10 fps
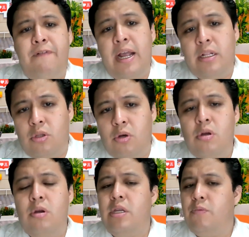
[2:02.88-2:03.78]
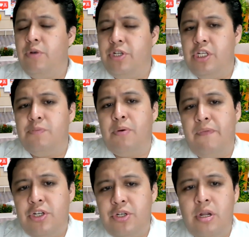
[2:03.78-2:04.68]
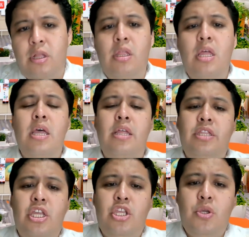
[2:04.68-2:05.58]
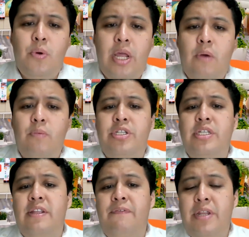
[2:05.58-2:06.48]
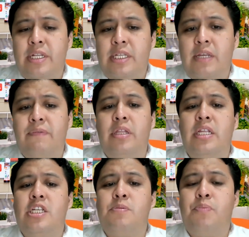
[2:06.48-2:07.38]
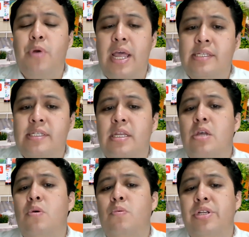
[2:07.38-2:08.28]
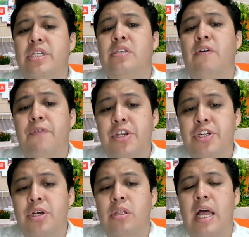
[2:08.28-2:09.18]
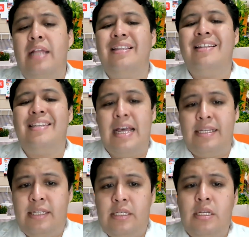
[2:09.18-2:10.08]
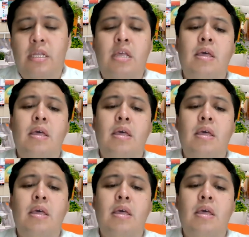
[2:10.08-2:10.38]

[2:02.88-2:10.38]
facto, which is provisional; de jure, which is definitive; the express, which is official; and the tacit.